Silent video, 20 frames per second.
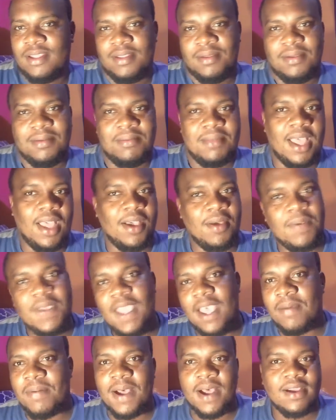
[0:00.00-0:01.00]
I be
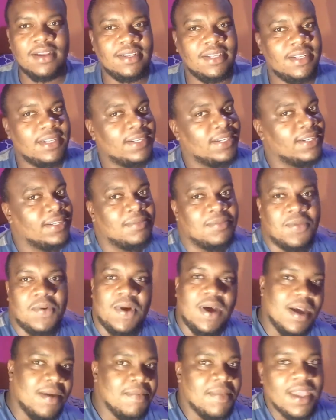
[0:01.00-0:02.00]
a bank clerk, I
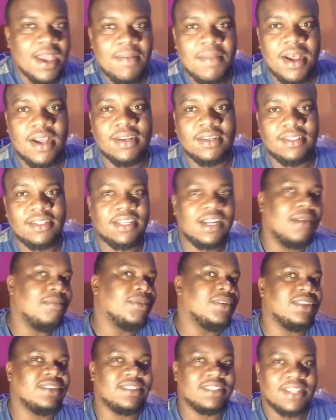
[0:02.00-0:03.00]
want to be a bank clerk. I'm
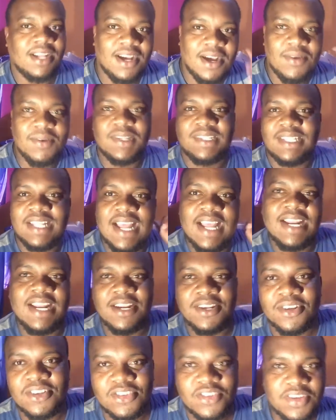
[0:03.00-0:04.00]
just always like a
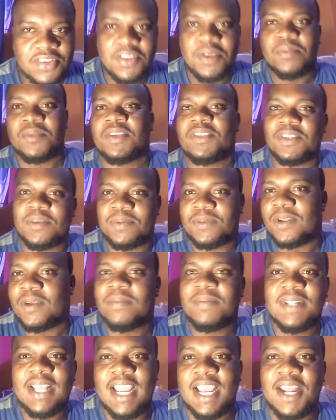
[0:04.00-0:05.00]
little dress up
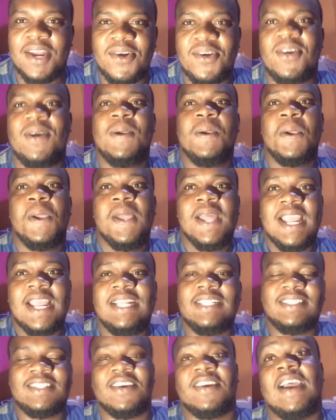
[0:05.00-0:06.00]
something there,
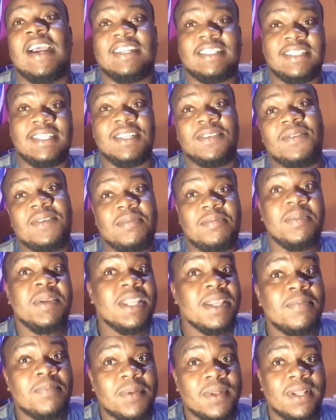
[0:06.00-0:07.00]
interacting with
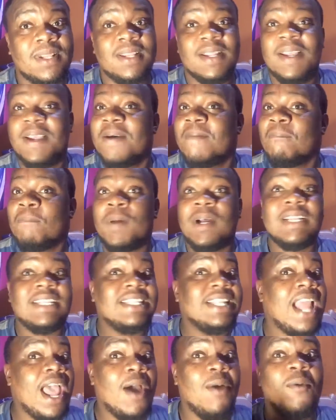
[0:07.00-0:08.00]
people.
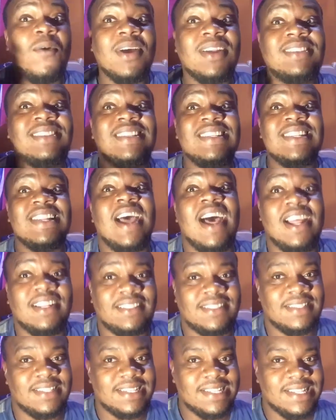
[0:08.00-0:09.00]
But that was
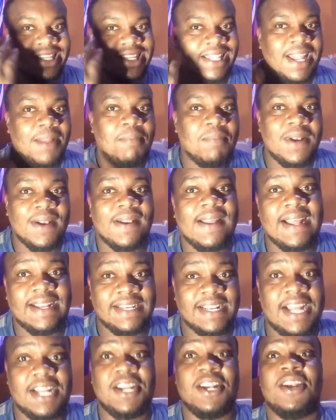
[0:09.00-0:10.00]
not the
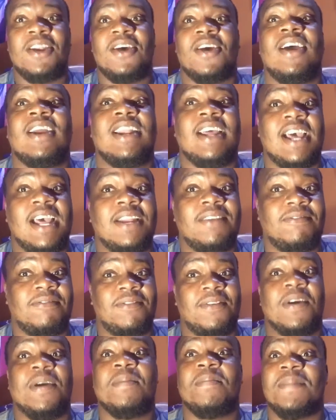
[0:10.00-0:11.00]
plan that the Lord had
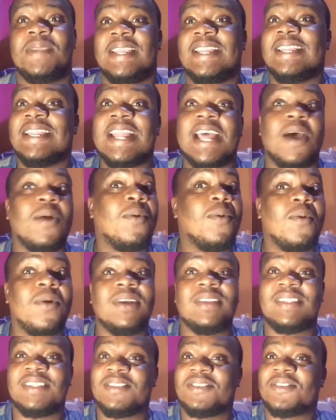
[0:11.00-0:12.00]
for me. That
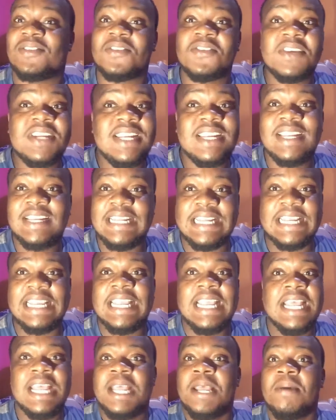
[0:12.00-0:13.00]
wasn't really
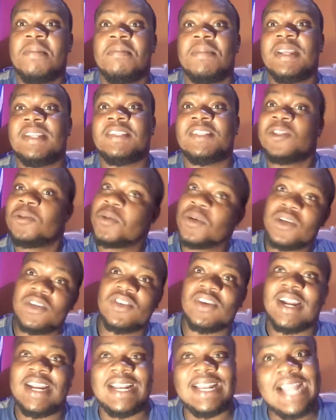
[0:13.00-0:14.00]
my
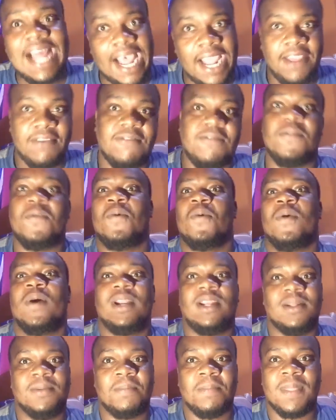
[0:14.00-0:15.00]
spiritual life
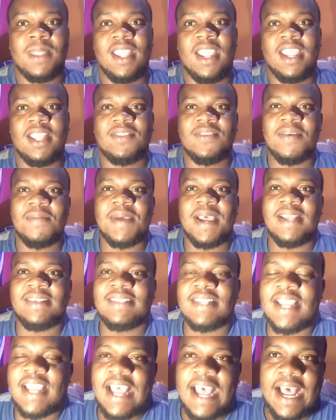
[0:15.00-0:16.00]
goal. You get what I
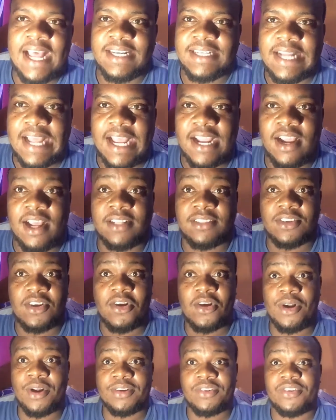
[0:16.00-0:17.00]
say? And I got
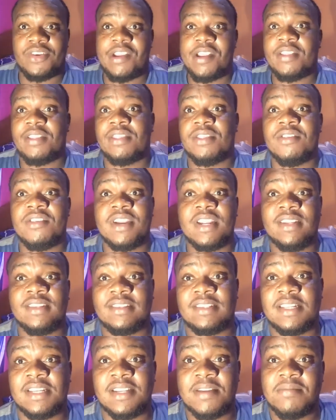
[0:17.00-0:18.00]
all grade
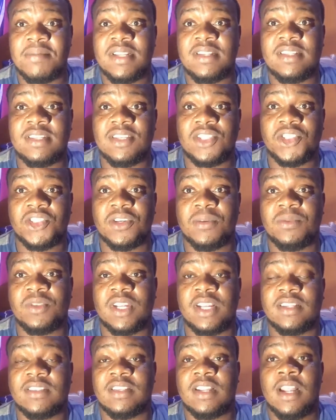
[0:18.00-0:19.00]
3s in the business
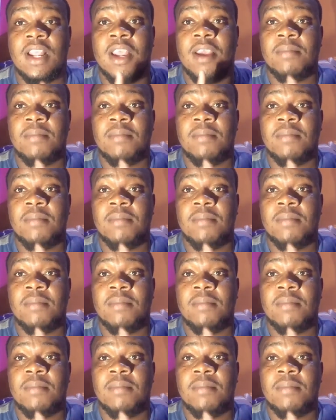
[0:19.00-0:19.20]
subjects.